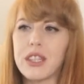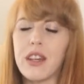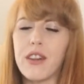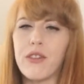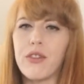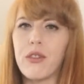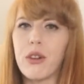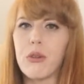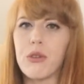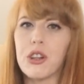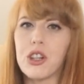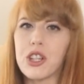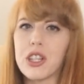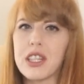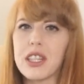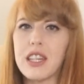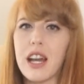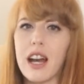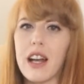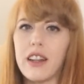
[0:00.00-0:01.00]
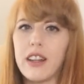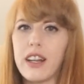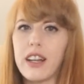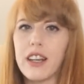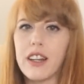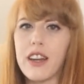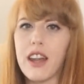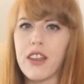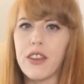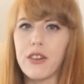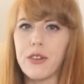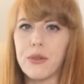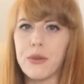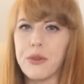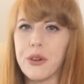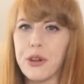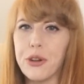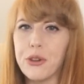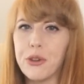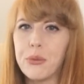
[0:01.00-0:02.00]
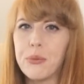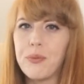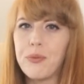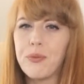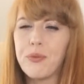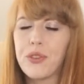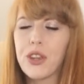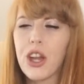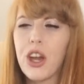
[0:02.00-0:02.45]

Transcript: if we were just dialing another room.